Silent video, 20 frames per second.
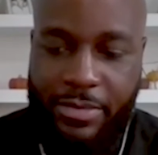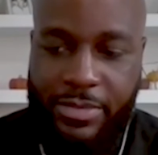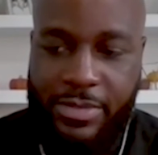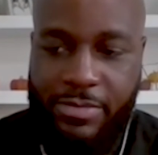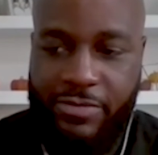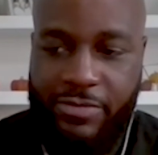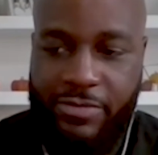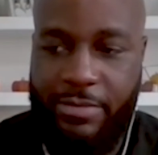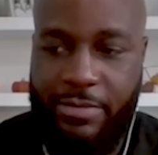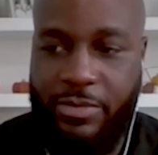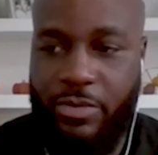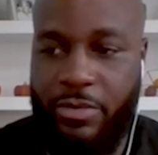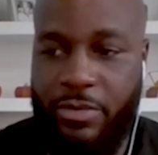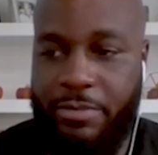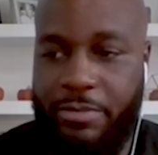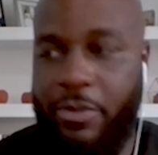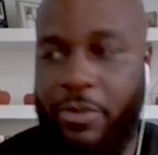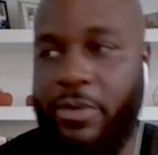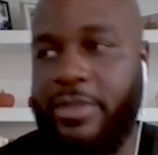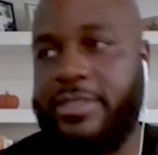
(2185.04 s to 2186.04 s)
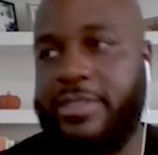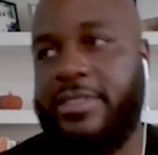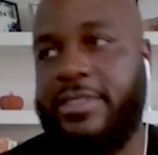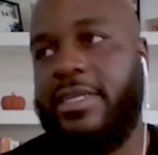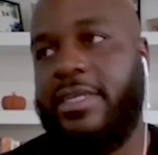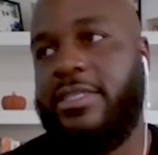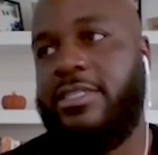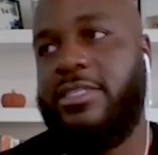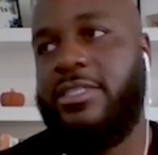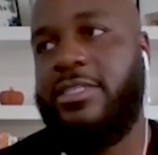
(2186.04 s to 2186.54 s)
from the reports
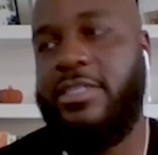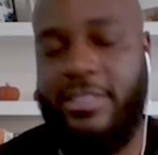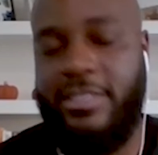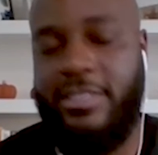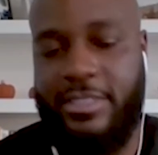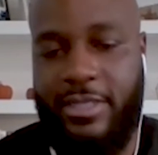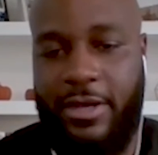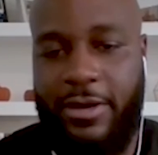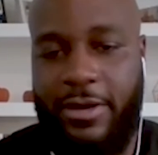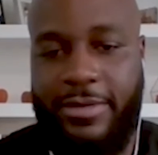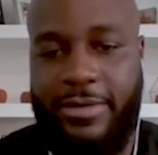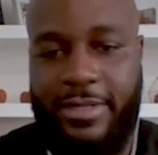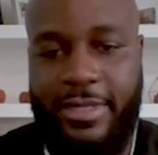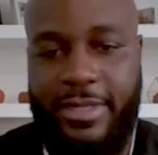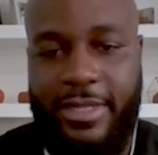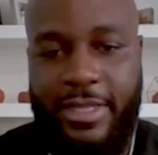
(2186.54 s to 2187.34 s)
that she saw,